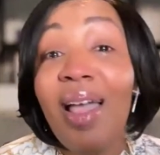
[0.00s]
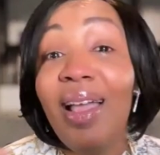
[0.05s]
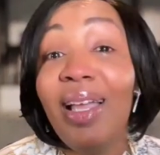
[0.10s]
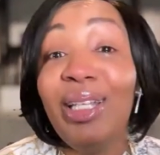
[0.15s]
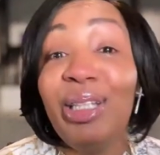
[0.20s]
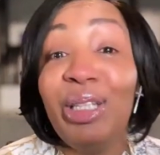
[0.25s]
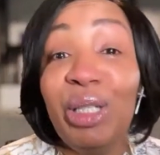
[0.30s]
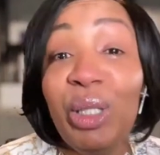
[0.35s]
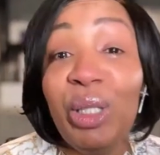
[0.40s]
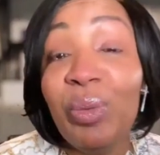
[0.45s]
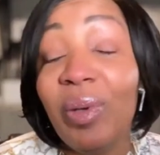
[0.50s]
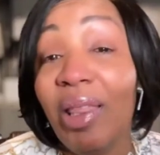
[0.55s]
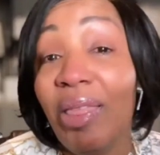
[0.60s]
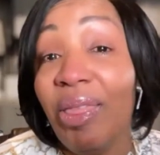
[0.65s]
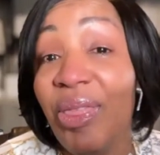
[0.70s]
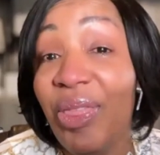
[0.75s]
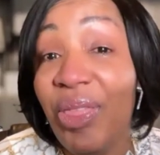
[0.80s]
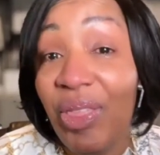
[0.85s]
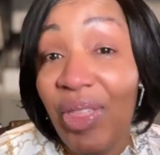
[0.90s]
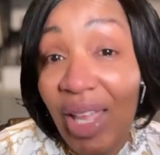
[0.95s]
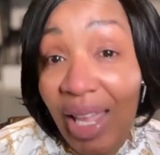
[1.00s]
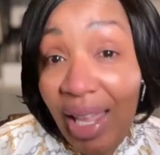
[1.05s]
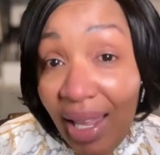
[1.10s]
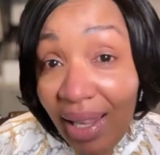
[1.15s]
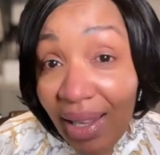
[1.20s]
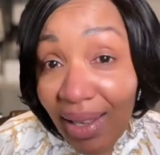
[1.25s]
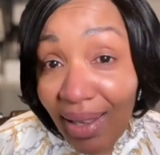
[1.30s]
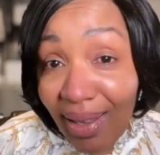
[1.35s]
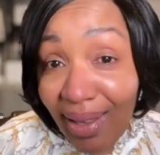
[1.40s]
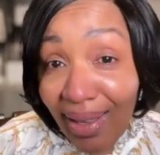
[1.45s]
You would think
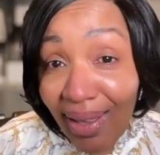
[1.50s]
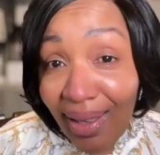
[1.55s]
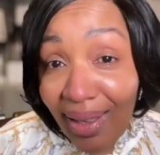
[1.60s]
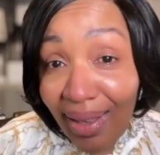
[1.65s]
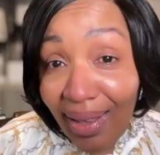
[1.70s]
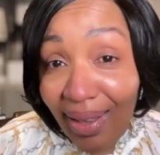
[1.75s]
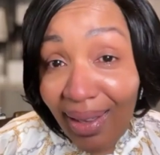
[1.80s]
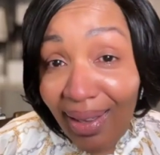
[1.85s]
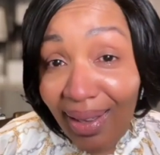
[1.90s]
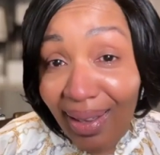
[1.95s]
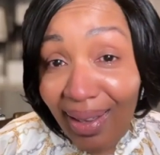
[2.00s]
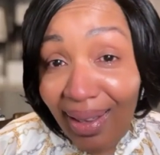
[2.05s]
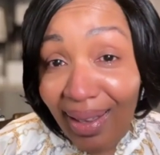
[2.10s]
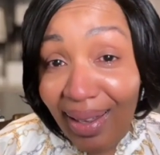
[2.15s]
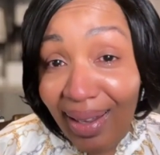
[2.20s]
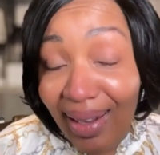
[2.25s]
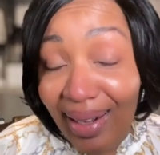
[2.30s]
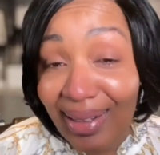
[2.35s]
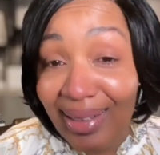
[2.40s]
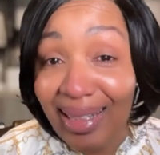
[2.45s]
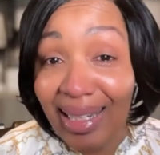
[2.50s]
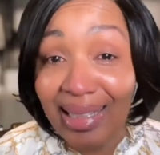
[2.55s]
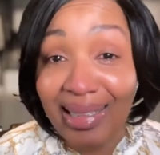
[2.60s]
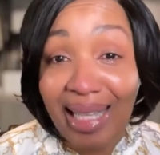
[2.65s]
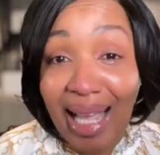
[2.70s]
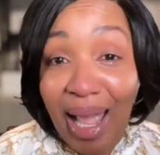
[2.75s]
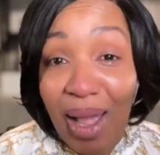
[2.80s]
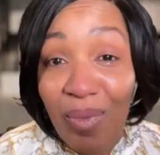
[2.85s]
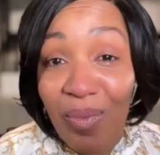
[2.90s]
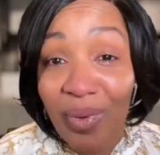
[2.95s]
that
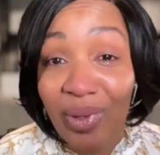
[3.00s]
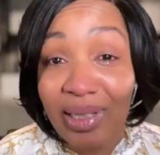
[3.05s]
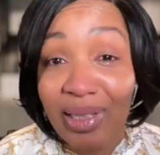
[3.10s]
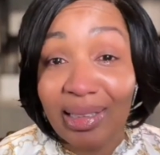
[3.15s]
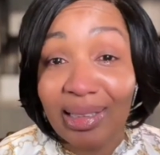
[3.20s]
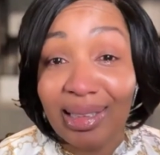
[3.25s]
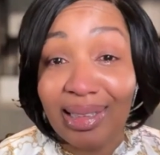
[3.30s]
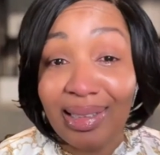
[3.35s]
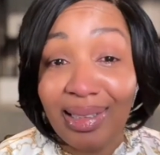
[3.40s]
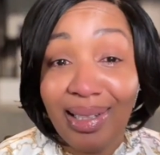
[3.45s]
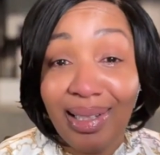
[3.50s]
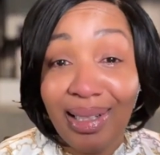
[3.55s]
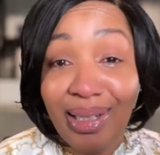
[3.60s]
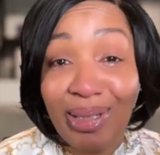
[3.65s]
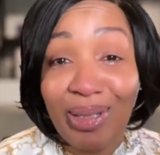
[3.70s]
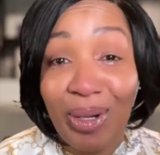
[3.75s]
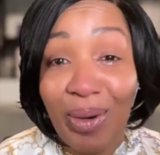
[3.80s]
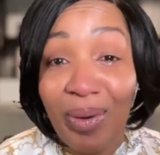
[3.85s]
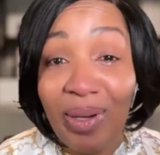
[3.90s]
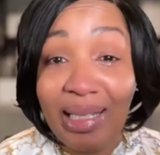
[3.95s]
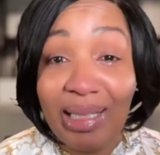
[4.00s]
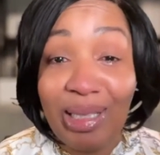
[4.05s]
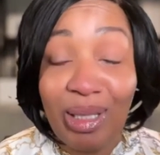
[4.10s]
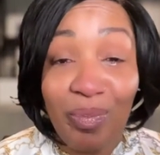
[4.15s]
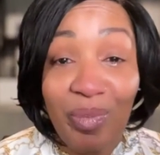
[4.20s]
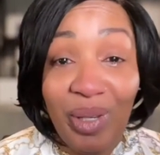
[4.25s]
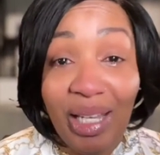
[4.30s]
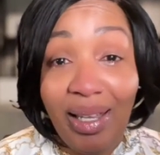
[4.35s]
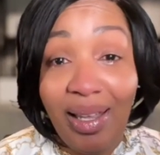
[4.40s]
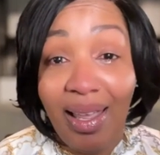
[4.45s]
that was going to
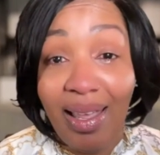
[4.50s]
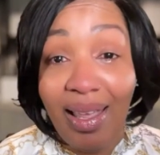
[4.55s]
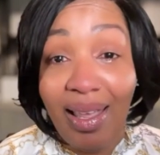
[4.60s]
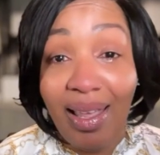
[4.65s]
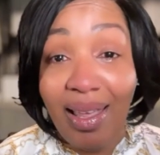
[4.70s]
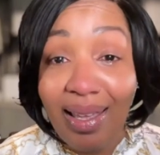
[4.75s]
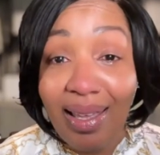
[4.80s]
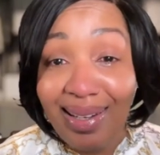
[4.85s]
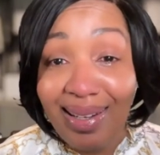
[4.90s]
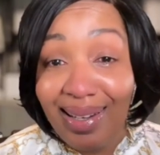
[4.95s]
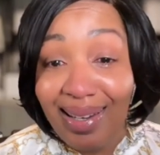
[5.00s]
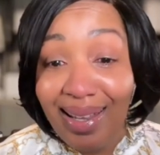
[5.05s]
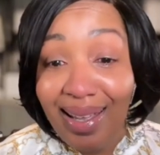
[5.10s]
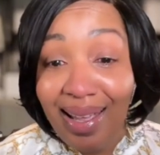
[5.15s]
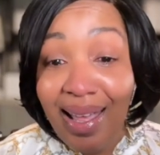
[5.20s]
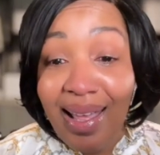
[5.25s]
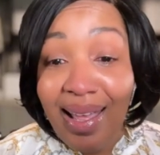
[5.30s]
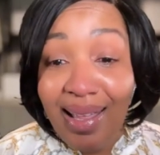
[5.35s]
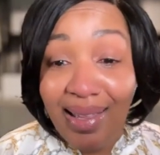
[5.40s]
be it,